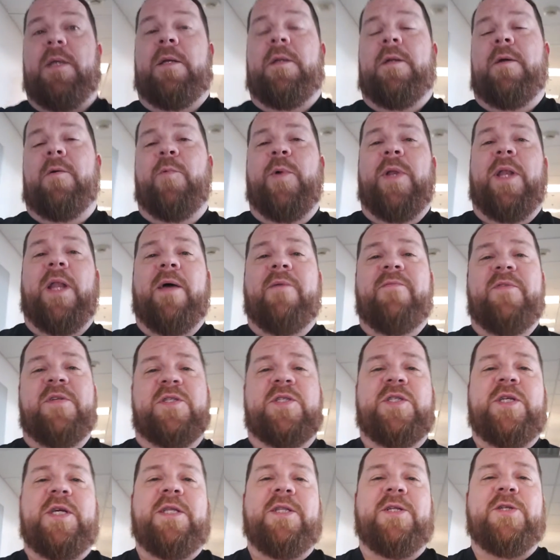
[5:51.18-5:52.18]
You know, we love to
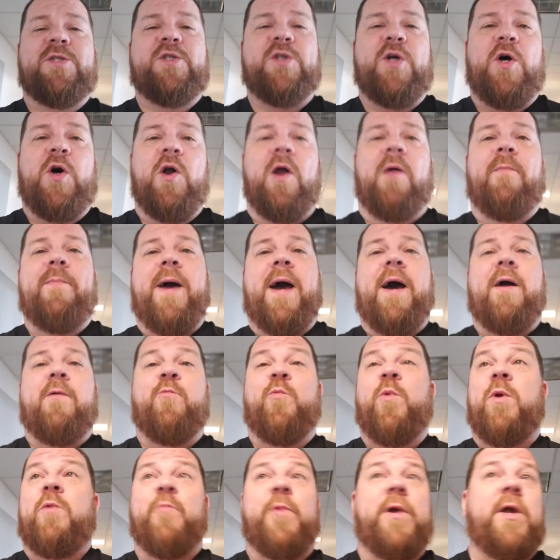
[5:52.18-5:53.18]
sing the song
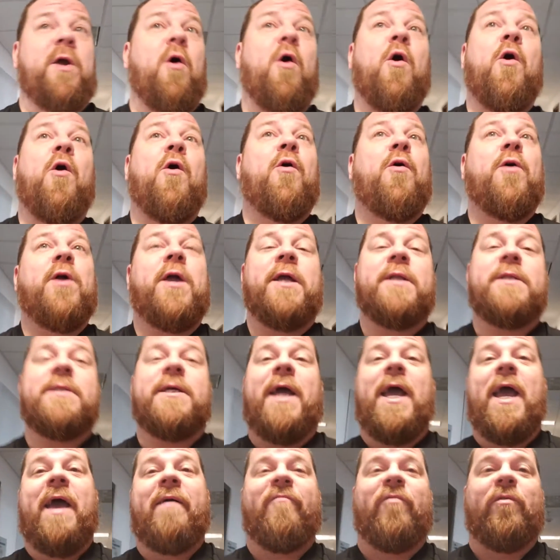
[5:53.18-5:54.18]
about when we all get
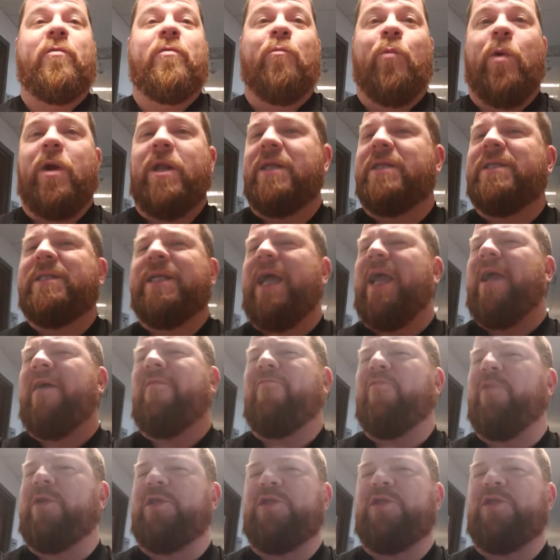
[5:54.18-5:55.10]
to heaven, what a day of